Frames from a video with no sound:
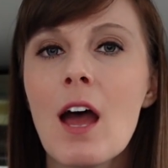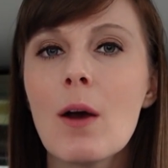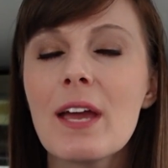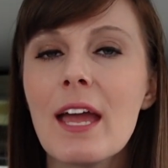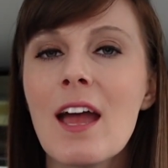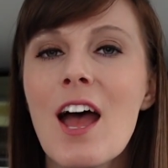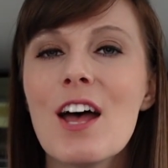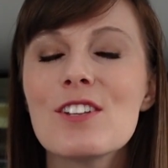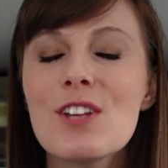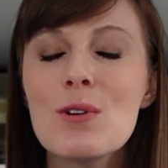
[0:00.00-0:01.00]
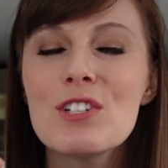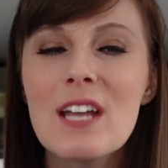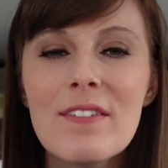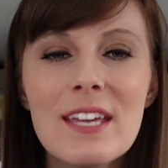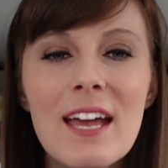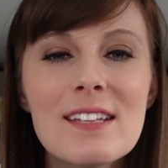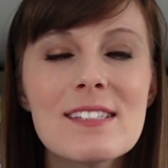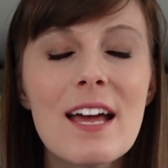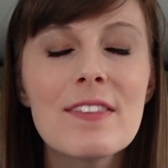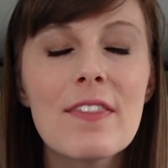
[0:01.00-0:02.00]
Okay, so Chevy has
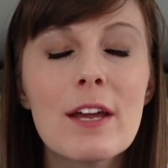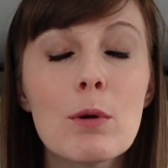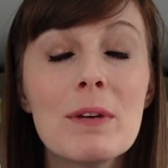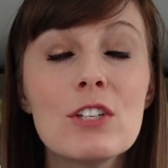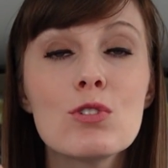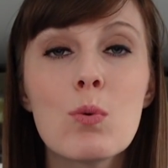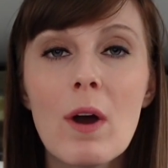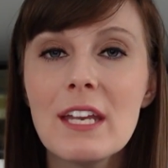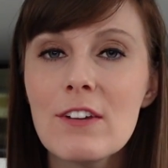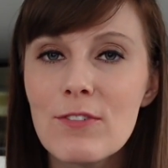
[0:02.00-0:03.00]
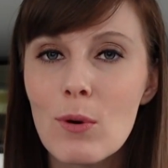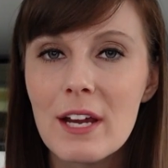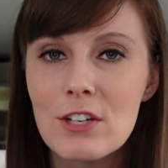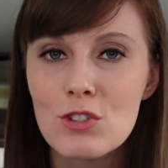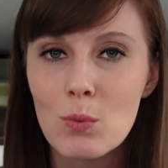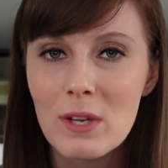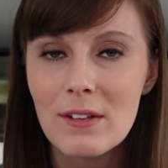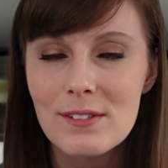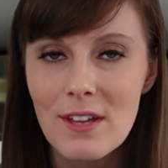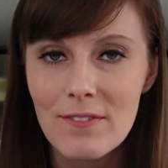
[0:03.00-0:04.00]
said that there will be 24-inch
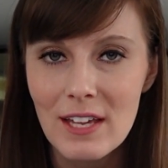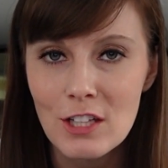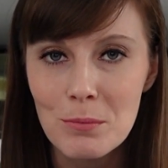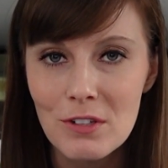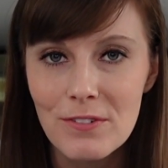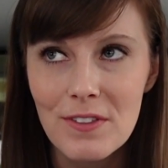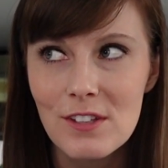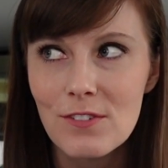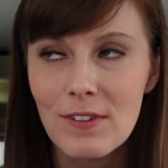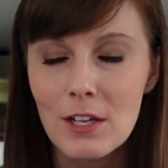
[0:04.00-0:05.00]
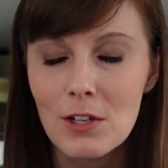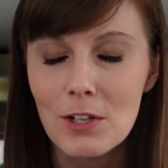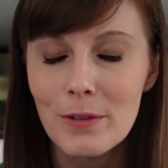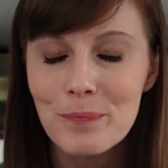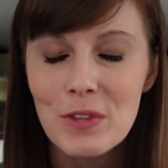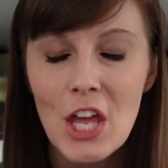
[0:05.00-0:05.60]
wheels available for this vehicle.